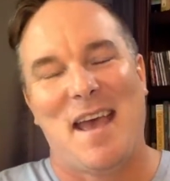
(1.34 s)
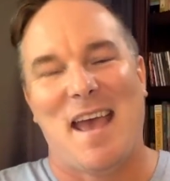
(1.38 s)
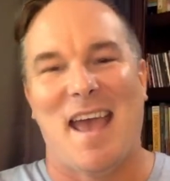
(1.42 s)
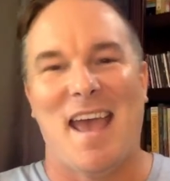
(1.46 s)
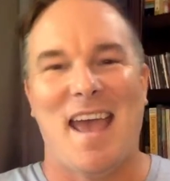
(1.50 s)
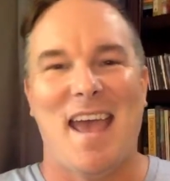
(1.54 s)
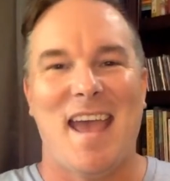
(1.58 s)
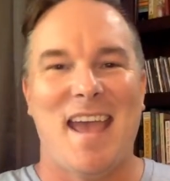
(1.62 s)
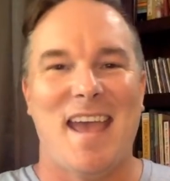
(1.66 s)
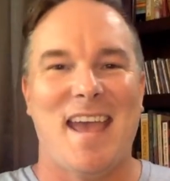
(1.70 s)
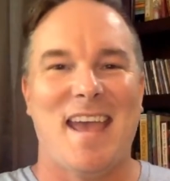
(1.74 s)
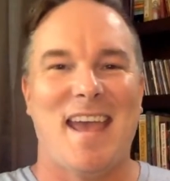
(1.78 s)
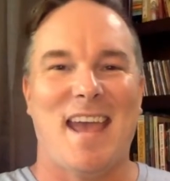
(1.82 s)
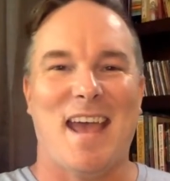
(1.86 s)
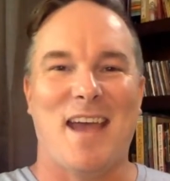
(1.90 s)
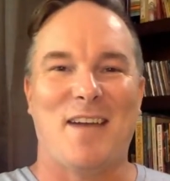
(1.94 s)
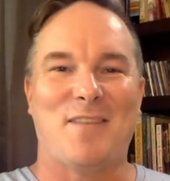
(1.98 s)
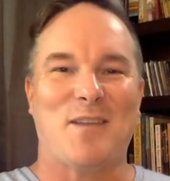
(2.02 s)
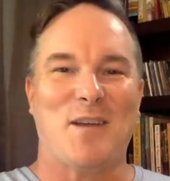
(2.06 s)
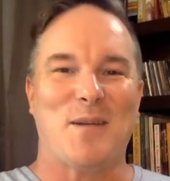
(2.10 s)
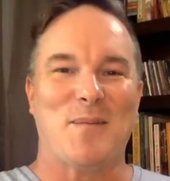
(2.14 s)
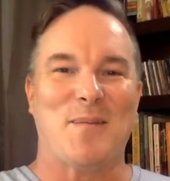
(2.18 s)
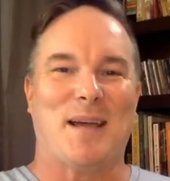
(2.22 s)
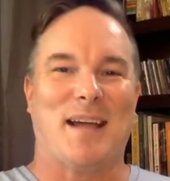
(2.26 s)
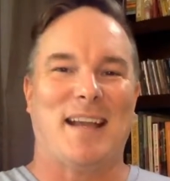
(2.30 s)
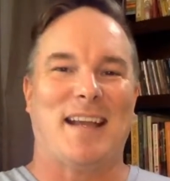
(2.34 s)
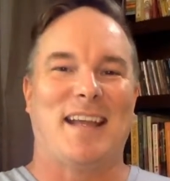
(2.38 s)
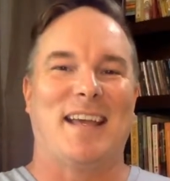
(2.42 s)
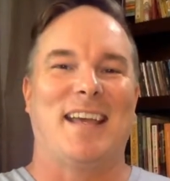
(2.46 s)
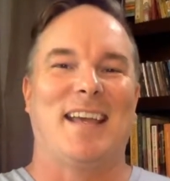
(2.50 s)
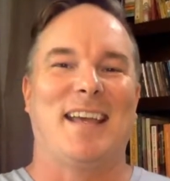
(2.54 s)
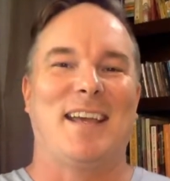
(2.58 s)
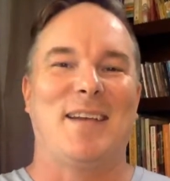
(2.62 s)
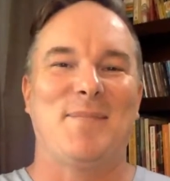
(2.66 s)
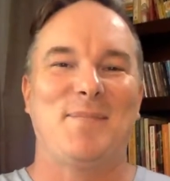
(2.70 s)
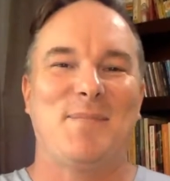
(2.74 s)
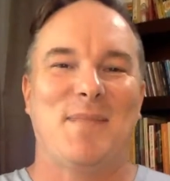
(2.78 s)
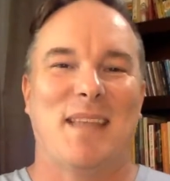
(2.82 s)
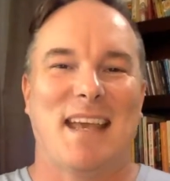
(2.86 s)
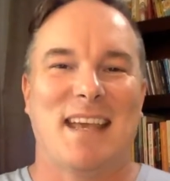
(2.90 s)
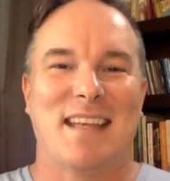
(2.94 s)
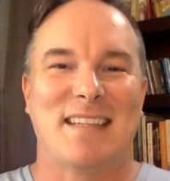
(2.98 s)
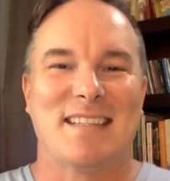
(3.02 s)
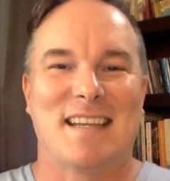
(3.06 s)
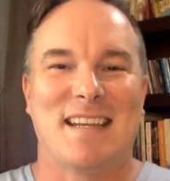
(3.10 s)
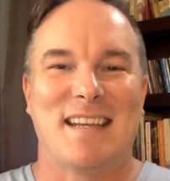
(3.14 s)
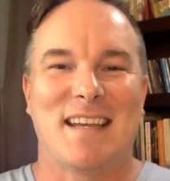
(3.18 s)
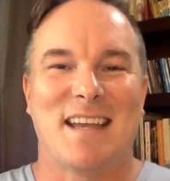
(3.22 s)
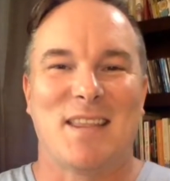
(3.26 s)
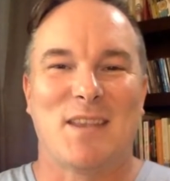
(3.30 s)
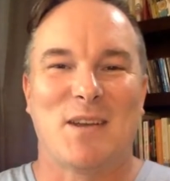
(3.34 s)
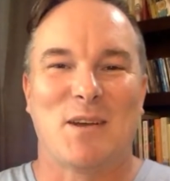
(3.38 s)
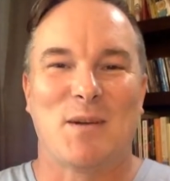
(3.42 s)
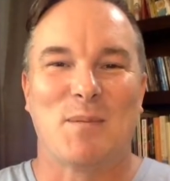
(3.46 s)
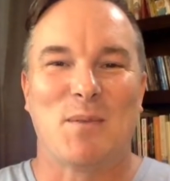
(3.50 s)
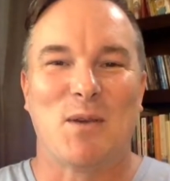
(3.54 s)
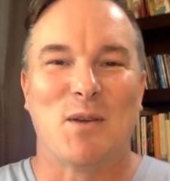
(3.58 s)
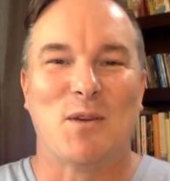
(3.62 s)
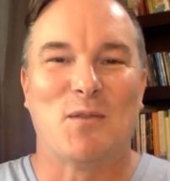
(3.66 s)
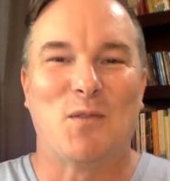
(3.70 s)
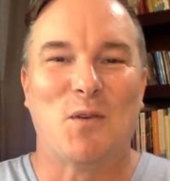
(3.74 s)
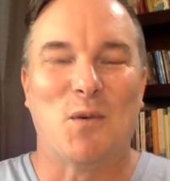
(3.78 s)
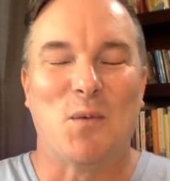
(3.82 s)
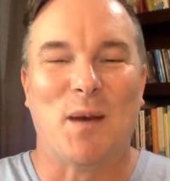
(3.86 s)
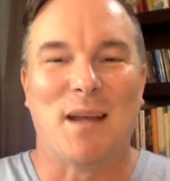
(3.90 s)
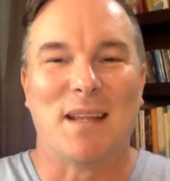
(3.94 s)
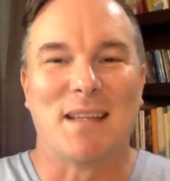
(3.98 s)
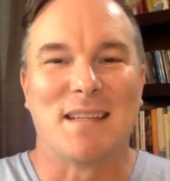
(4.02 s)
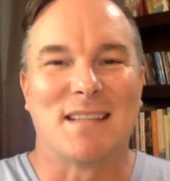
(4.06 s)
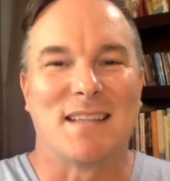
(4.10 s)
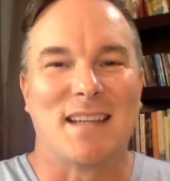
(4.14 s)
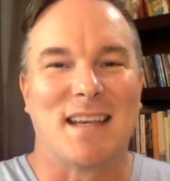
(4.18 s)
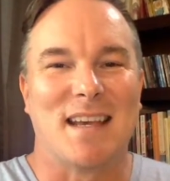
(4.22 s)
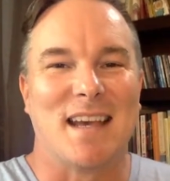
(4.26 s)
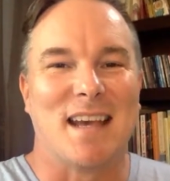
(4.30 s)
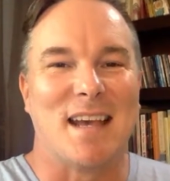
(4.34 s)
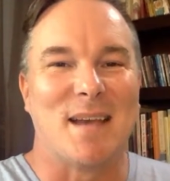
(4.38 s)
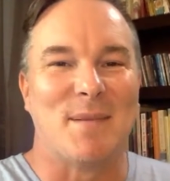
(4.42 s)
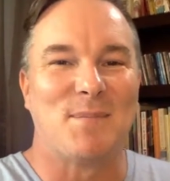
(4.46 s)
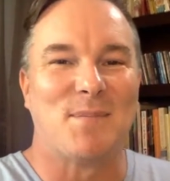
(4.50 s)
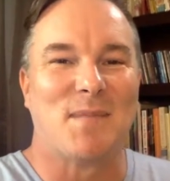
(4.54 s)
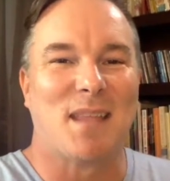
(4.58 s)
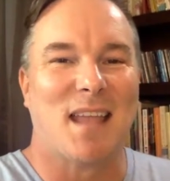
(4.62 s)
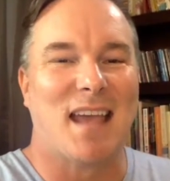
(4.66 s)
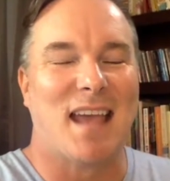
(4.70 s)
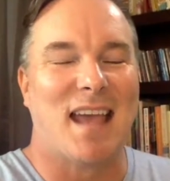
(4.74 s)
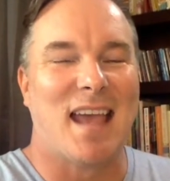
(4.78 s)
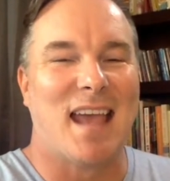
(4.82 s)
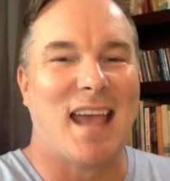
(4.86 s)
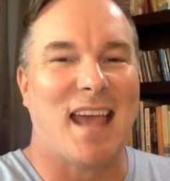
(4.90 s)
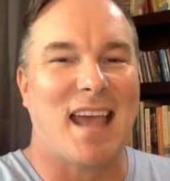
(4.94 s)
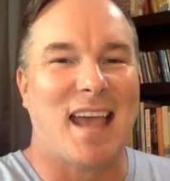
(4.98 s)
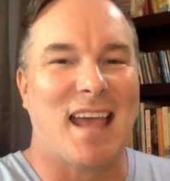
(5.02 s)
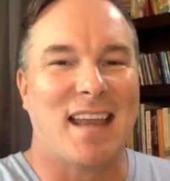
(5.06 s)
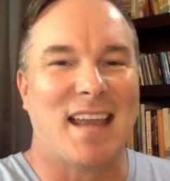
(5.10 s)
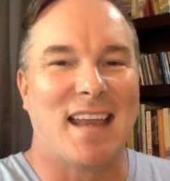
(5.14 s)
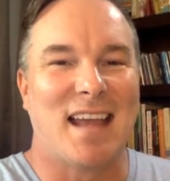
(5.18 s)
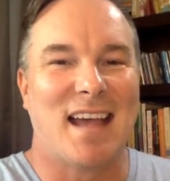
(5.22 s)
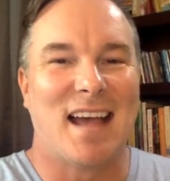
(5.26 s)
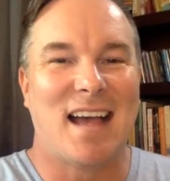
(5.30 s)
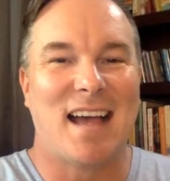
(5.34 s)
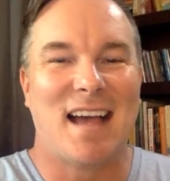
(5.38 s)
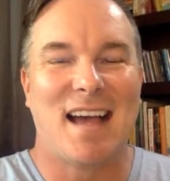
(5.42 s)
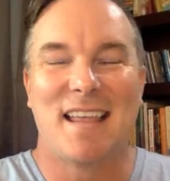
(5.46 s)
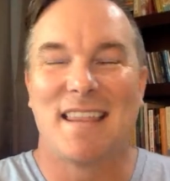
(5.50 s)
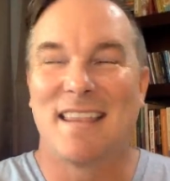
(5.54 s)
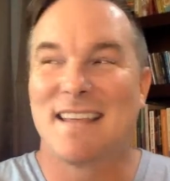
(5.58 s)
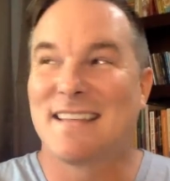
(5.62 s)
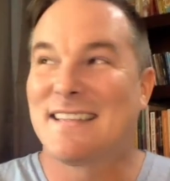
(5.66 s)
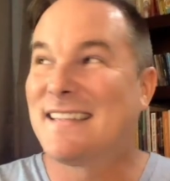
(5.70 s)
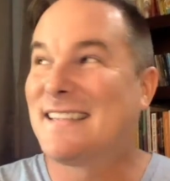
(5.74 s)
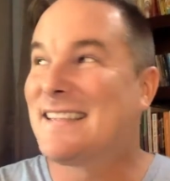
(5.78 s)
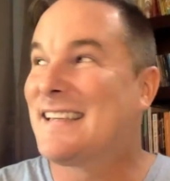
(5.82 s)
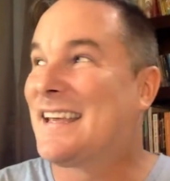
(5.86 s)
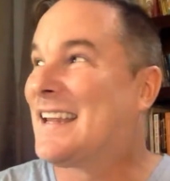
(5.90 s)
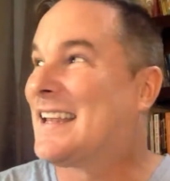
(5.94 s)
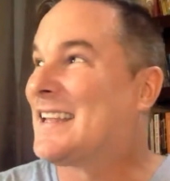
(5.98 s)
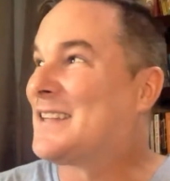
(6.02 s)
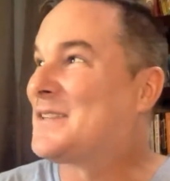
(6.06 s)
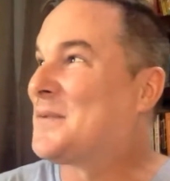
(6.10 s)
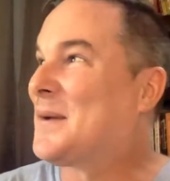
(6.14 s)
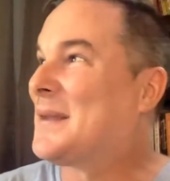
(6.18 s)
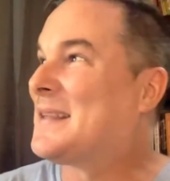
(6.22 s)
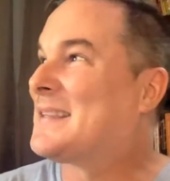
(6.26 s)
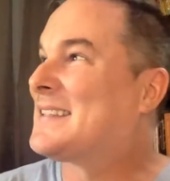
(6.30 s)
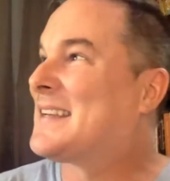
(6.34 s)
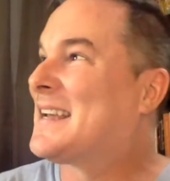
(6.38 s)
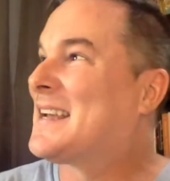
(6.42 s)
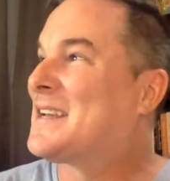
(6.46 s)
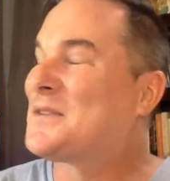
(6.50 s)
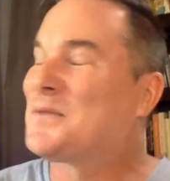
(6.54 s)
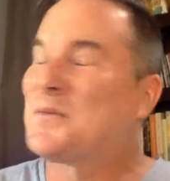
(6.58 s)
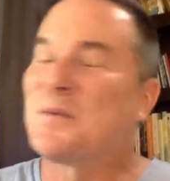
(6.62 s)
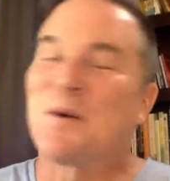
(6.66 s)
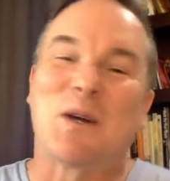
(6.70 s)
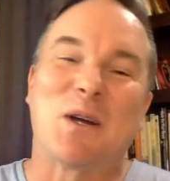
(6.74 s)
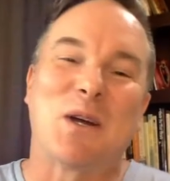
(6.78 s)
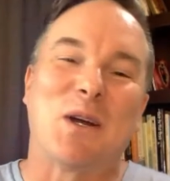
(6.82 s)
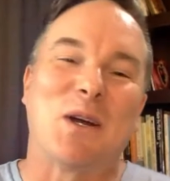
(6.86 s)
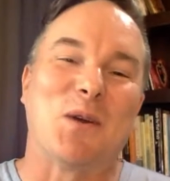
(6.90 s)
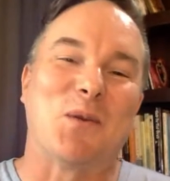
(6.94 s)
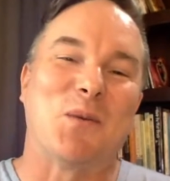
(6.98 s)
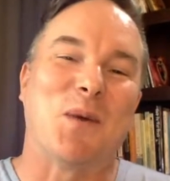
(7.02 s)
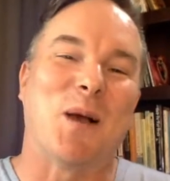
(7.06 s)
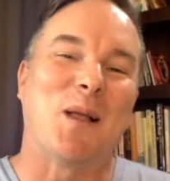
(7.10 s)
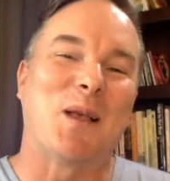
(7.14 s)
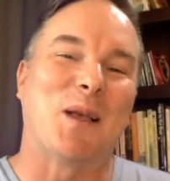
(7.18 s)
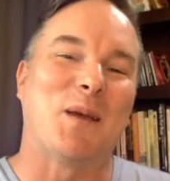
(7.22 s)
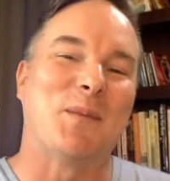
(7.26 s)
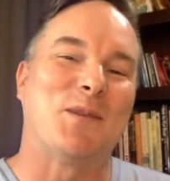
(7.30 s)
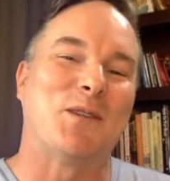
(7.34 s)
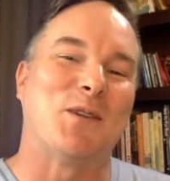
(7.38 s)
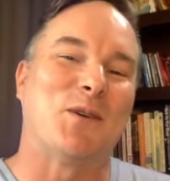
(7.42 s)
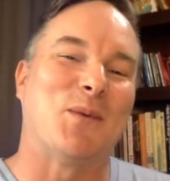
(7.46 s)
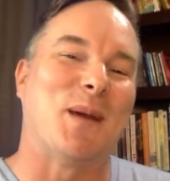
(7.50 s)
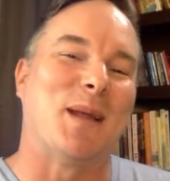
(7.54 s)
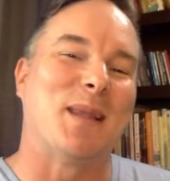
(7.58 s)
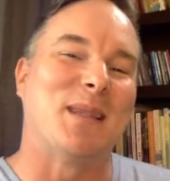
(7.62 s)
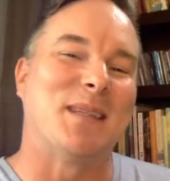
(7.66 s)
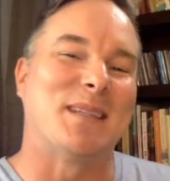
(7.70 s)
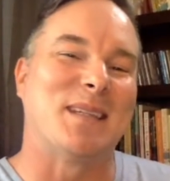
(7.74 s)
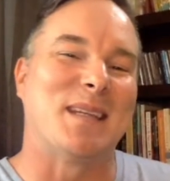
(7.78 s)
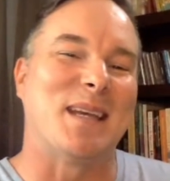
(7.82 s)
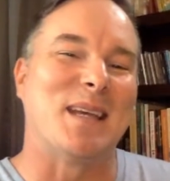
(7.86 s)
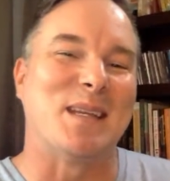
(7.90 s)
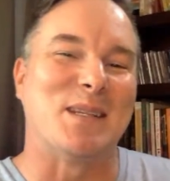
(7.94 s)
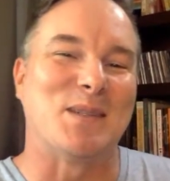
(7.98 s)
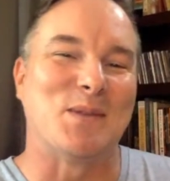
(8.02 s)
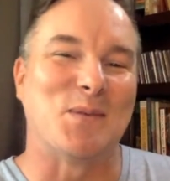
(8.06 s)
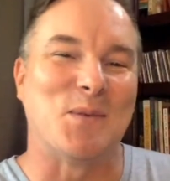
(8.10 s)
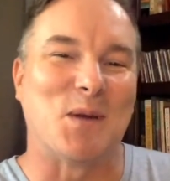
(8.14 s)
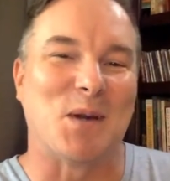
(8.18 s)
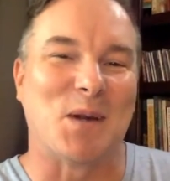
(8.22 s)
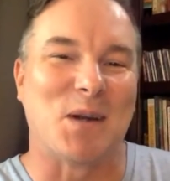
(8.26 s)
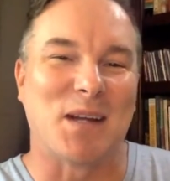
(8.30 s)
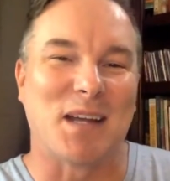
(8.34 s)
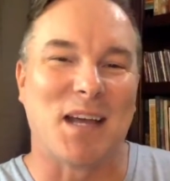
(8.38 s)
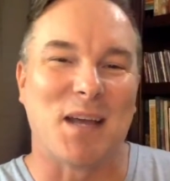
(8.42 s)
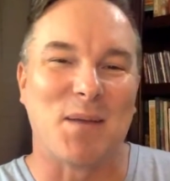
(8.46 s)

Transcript: Hey everybody, it's another beautiful Wednesday, and this is it. It's Wednesday's Word. Welcome to Wednesday's Word.